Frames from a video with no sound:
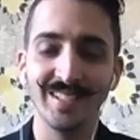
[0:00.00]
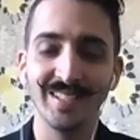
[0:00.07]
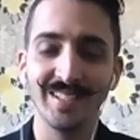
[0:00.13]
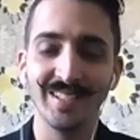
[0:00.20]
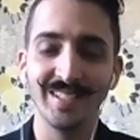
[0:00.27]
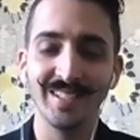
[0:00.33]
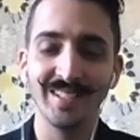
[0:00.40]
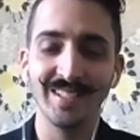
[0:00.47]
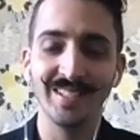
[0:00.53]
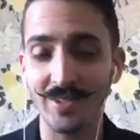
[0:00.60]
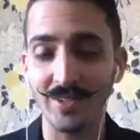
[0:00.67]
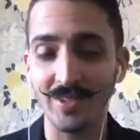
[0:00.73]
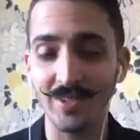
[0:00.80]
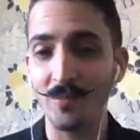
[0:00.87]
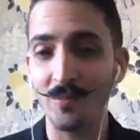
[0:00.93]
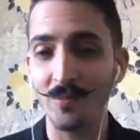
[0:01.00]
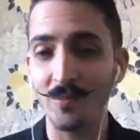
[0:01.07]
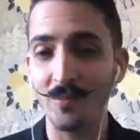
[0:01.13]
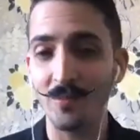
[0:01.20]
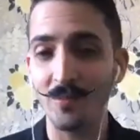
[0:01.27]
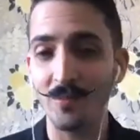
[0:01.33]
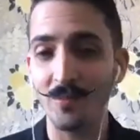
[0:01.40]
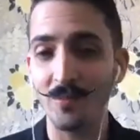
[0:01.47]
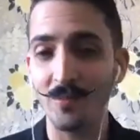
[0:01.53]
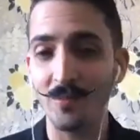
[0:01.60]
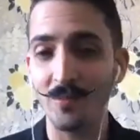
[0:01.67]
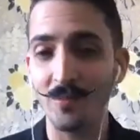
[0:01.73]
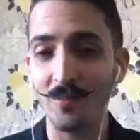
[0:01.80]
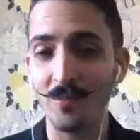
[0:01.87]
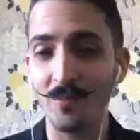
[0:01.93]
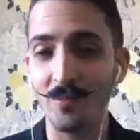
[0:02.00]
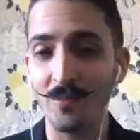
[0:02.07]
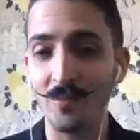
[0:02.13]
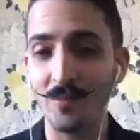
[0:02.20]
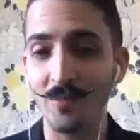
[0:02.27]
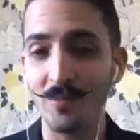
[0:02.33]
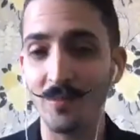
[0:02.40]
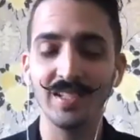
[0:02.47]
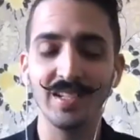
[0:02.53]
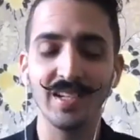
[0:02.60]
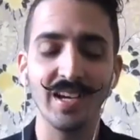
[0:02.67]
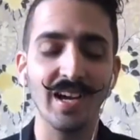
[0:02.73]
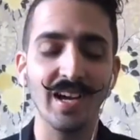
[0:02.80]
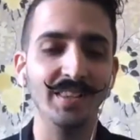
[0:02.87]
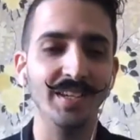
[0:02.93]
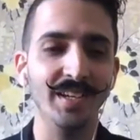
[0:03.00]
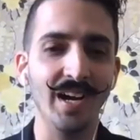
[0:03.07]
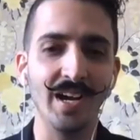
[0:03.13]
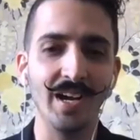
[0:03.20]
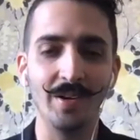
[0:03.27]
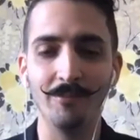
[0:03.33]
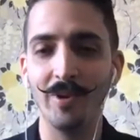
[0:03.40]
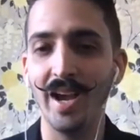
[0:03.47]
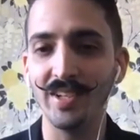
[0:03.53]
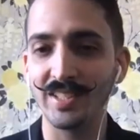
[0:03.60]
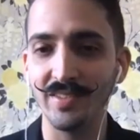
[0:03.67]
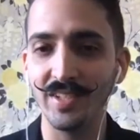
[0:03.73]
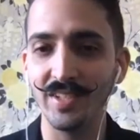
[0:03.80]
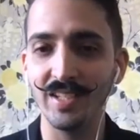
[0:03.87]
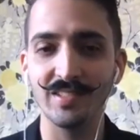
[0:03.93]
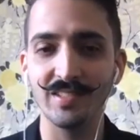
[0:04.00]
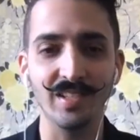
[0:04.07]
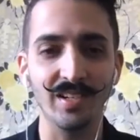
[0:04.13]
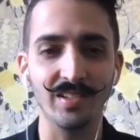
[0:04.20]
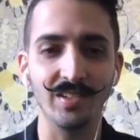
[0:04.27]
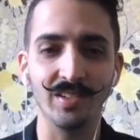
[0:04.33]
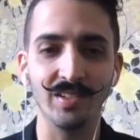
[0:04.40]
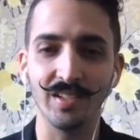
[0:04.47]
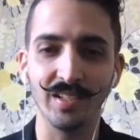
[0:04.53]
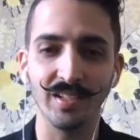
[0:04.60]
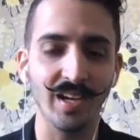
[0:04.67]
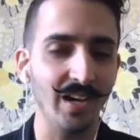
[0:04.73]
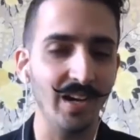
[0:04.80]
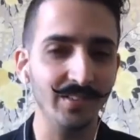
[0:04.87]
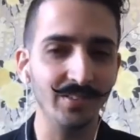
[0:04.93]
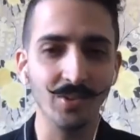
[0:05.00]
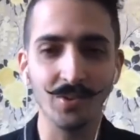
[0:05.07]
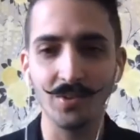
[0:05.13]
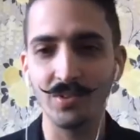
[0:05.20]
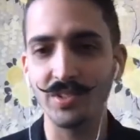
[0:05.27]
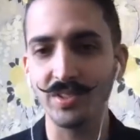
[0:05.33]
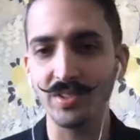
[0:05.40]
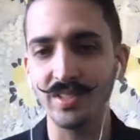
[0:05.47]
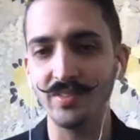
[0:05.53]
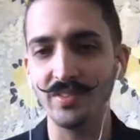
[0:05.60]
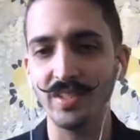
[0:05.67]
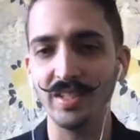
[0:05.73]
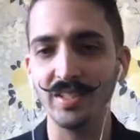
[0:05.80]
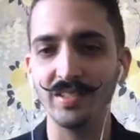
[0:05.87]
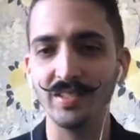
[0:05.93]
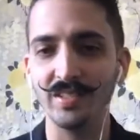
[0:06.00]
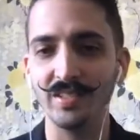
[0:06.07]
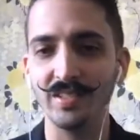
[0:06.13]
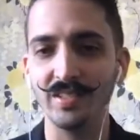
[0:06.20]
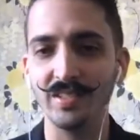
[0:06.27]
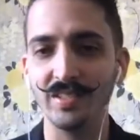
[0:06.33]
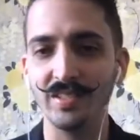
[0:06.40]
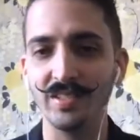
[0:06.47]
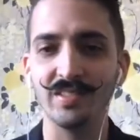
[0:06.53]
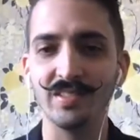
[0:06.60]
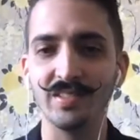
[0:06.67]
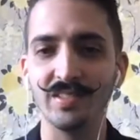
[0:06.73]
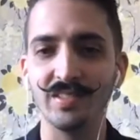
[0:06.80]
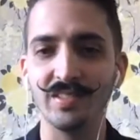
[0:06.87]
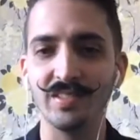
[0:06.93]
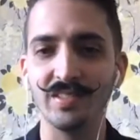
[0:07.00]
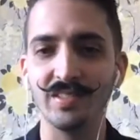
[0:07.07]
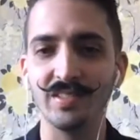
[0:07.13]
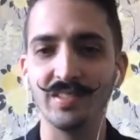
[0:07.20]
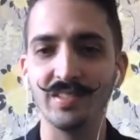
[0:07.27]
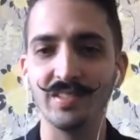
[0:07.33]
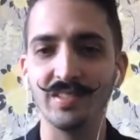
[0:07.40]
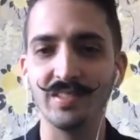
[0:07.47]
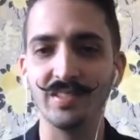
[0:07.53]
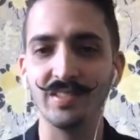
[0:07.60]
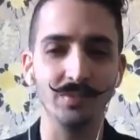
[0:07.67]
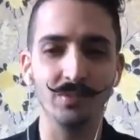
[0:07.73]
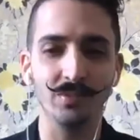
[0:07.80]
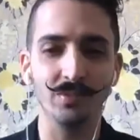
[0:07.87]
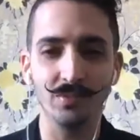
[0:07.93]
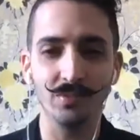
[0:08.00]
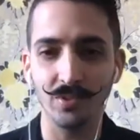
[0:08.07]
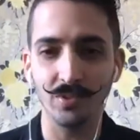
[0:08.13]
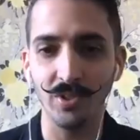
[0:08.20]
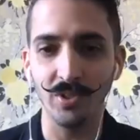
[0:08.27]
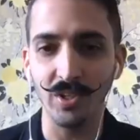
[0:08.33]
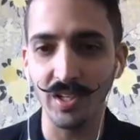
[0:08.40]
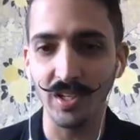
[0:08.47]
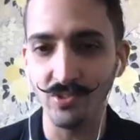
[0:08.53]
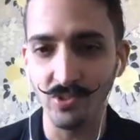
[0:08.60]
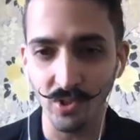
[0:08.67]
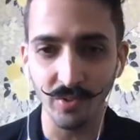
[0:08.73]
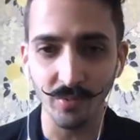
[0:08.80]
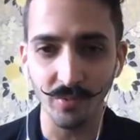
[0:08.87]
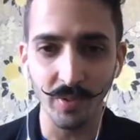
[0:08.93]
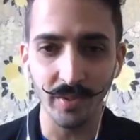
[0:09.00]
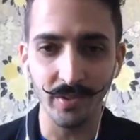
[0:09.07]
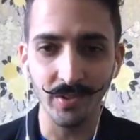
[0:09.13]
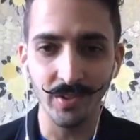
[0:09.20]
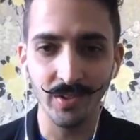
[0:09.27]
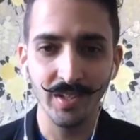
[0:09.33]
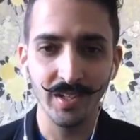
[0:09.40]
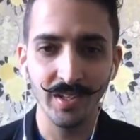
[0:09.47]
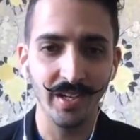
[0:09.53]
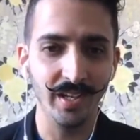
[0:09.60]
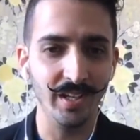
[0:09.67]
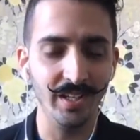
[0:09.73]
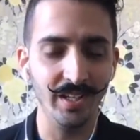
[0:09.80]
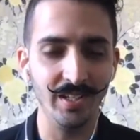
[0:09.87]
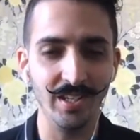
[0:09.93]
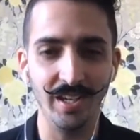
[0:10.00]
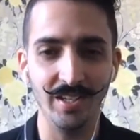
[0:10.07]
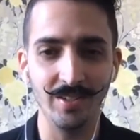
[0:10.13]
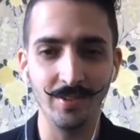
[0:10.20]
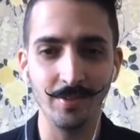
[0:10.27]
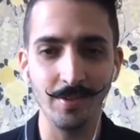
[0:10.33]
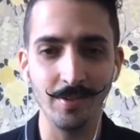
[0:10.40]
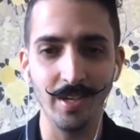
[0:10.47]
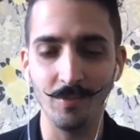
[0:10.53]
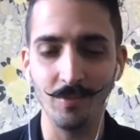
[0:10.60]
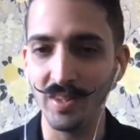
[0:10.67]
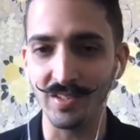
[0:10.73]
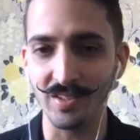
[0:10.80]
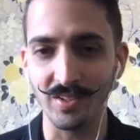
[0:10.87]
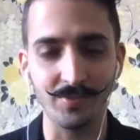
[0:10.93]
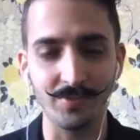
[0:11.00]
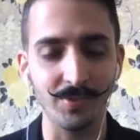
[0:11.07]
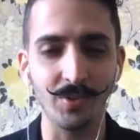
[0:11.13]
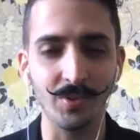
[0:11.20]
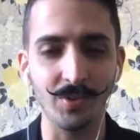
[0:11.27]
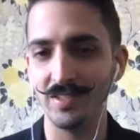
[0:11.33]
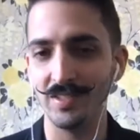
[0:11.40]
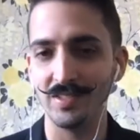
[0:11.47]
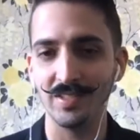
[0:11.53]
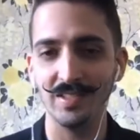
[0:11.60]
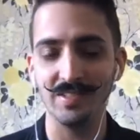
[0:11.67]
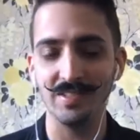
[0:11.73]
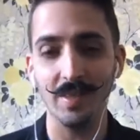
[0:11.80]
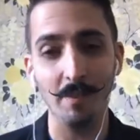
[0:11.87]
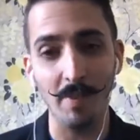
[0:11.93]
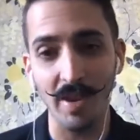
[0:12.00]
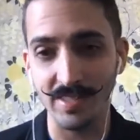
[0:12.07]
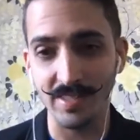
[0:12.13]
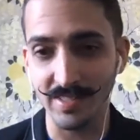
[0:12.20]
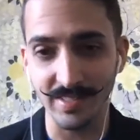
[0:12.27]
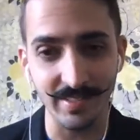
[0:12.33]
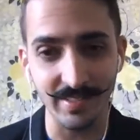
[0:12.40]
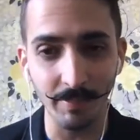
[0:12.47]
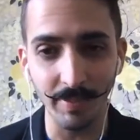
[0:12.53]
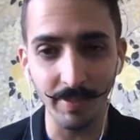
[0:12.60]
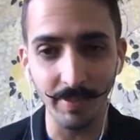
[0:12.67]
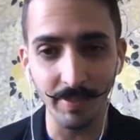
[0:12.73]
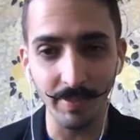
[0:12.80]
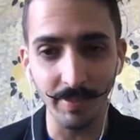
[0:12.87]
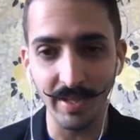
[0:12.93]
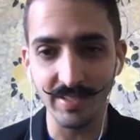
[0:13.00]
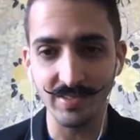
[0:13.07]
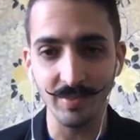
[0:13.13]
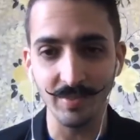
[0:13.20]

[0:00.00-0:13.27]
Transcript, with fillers: the weather is going to be amazing and then we have activities that are outdoors activities uh, to so you can enjoy the weather in in in in winter florida is is the best is the place to